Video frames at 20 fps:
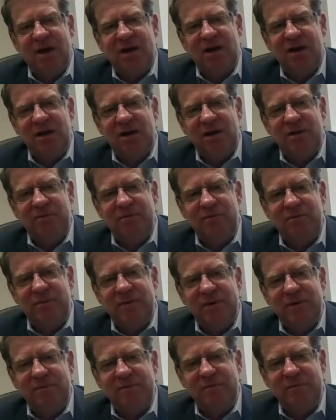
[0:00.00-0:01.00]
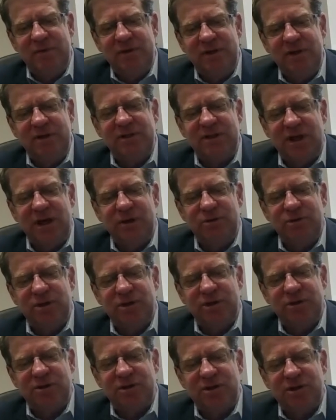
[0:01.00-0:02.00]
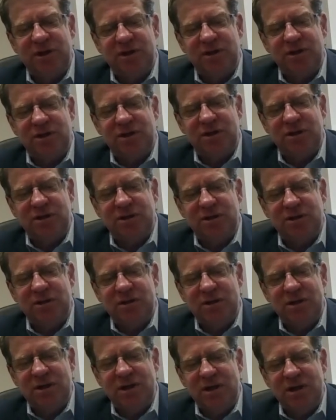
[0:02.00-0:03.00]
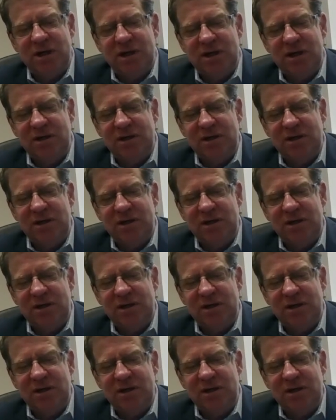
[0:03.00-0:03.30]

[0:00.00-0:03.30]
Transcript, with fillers: um, these language legislation uh,